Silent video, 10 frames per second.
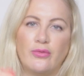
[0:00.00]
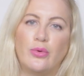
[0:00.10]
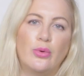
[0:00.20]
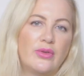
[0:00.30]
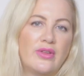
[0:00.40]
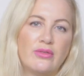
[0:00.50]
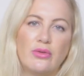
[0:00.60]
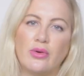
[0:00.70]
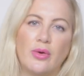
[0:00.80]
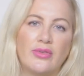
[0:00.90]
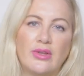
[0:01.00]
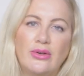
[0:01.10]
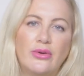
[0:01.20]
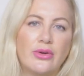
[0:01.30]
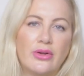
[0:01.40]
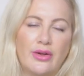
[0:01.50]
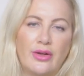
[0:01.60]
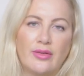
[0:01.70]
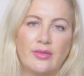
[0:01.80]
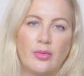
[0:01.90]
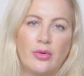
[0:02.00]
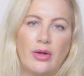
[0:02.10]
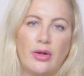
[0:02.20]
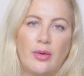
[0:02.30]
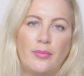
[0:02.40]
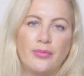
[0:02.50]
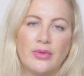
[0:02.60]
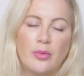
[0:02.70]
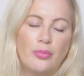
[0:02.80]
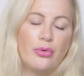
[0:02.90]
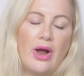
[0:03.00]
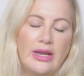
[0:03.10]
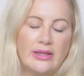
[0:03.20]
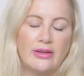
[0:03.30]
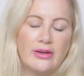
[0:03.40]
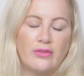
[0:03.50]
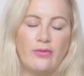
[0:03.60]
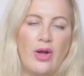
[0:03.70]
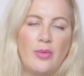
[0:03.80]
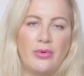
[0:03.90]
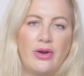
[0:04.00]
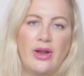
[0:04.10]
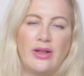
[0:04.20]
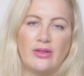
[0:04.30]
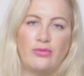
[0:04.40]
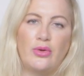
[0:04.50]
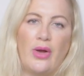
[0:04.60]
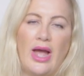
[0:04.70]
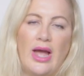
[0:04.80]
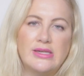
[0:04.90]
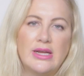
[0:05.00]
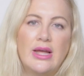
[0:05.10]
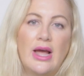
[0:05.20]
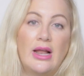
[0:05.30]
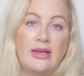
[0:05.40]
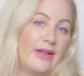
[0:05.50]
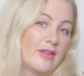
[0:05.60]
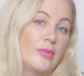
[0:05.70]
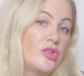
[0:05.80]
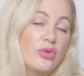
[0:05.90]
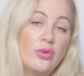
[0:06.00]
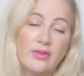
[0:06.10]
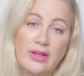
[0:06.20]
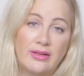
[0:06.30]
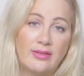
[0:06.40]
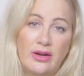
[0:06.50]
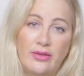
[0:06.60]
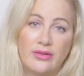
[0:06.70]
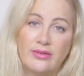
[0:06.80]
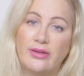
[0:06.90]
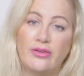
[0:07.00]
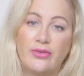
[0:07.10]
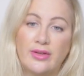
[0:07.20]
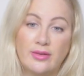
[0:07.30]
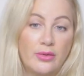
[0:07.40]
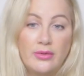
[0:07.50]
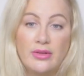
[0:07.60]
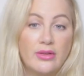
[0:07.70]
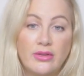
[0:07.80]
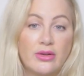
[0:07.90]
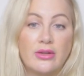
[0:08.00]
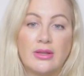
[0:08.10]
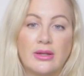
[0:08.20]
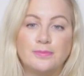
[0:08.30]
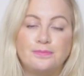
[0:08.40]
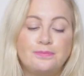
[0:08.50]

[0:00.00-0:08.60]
Of course, it's not going to look as bright and as vibrant as if you had a less mature skin cell on the surface. So it's a good thing.